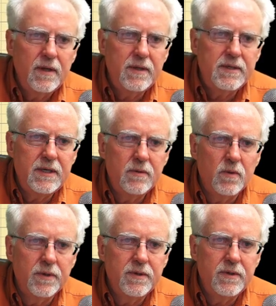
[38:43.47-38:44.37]
is
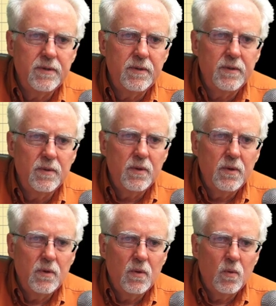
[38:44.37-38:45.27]
equal to
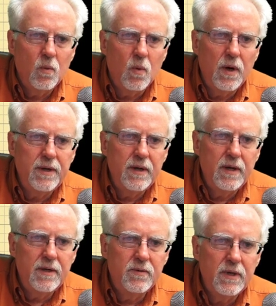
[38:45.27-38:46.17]
one
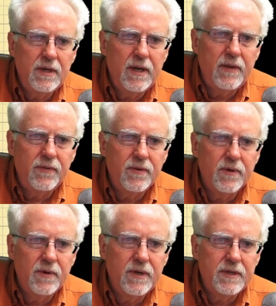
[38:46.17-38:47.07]

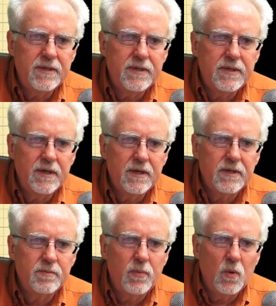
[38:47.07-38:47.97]

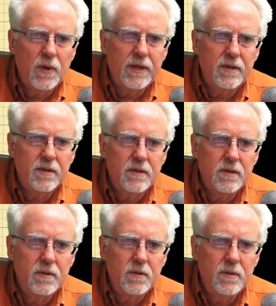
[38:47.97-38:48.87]
thirty-six point
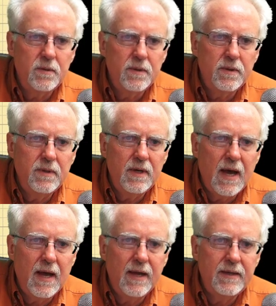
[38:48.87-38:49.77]
two
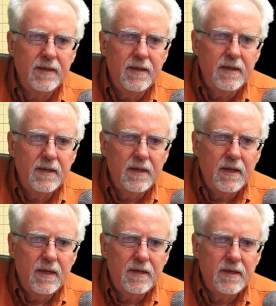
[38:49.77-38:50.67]
nine
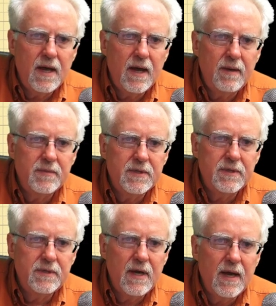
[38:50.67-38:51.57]
times
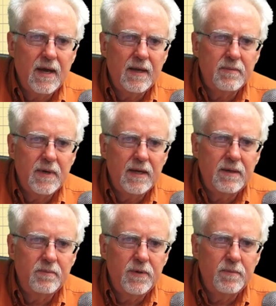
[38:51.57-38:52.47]
the time, I
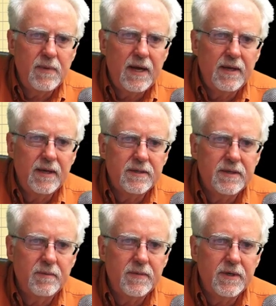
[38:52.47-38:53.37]
didn't put my
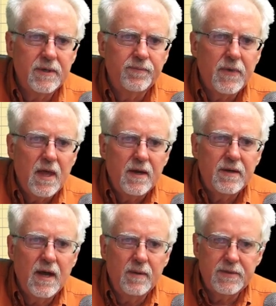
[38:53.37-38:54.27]
x up there,
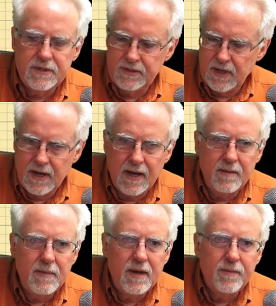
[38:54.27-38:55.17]
times the
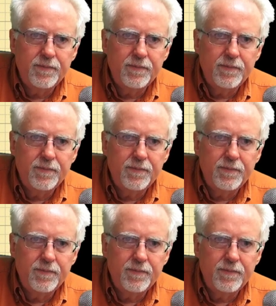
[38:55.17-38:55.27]
time